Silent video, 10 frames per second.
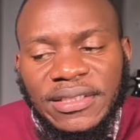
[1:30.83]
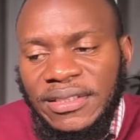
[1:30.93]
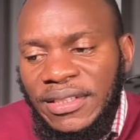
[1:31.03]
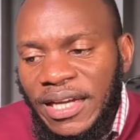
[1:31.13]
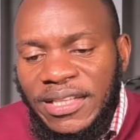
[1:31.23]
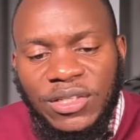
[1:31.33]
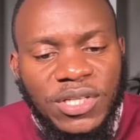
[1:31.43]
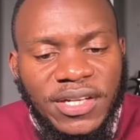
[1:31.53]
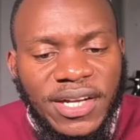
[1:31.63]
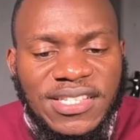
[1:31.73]
And then you
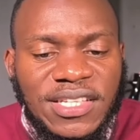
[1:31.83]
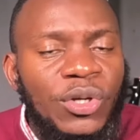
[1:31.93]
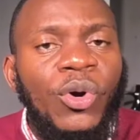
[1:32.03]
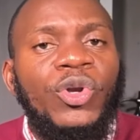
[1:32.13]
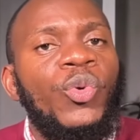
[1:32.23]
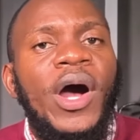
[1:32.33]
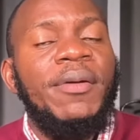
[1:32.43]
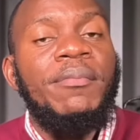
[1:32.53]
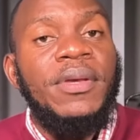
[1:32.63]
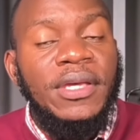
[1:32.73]
start asking God, why
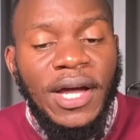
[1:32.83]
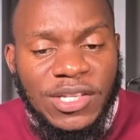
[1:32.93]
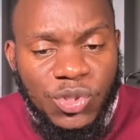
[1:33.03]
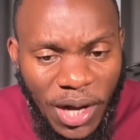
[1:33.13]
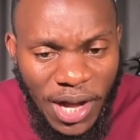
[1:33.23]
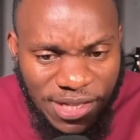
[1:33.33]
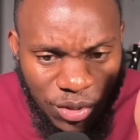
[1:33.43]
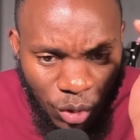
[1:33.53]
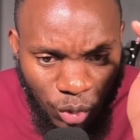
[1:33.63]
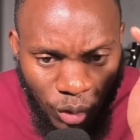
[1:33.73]
me? As you ask
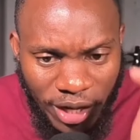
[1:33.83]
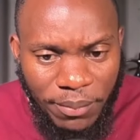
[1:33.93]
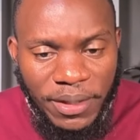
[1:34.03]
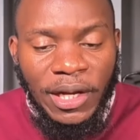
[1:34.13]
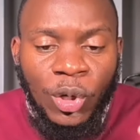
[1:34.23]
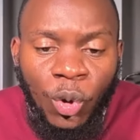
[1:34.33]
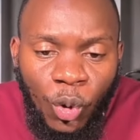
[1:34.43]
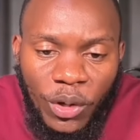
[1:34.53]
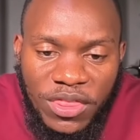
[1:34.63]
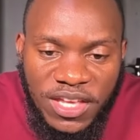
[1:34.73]
God, why me? Look
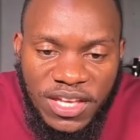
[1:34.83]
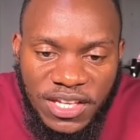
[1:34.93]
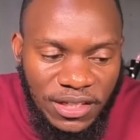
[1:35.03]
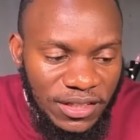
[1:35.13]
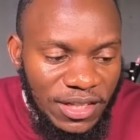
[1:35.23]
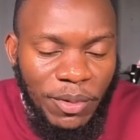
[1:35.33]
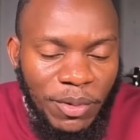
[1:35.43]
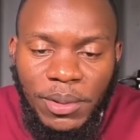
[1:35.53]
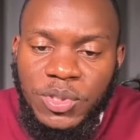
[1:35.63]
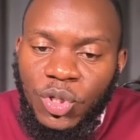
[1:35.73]
within. The
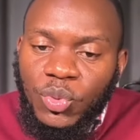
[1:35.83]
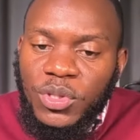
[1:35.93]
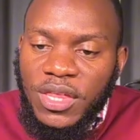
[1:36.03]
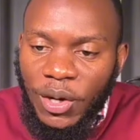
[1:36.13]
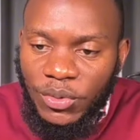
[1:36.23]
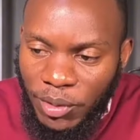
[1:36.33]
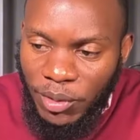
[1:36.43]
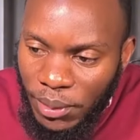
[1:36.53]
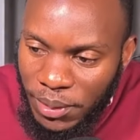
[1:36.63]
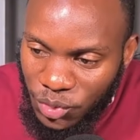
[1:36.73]
problem is not without. The
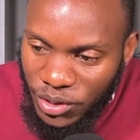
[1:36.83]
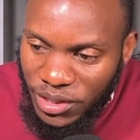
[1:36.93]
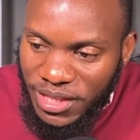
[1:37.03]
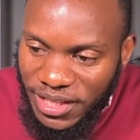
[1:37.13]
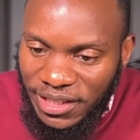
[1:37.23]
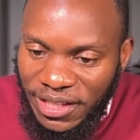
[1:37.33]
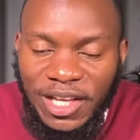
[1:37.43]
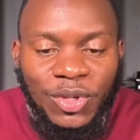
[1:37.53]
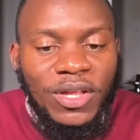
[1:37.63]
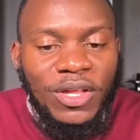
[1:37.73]
problem is within.
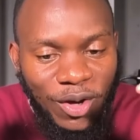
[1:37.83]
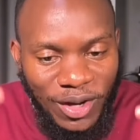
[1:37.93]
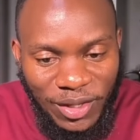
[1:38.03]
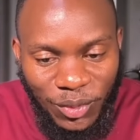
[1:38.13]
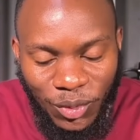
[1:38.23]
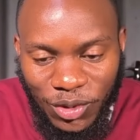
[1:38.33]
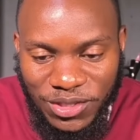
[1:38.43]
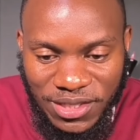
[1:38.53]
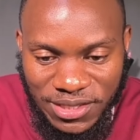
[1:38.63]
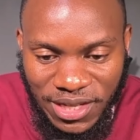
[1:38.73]
You are the one who caused
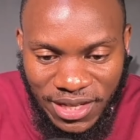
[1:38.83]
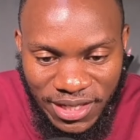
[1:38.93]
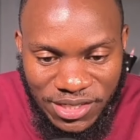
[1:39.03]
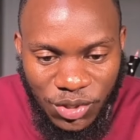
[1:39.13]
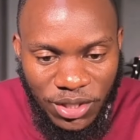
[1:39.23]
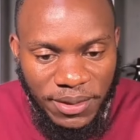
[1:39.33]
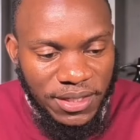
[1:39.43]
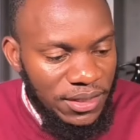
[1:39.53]
this. Yes, Sonny Bick.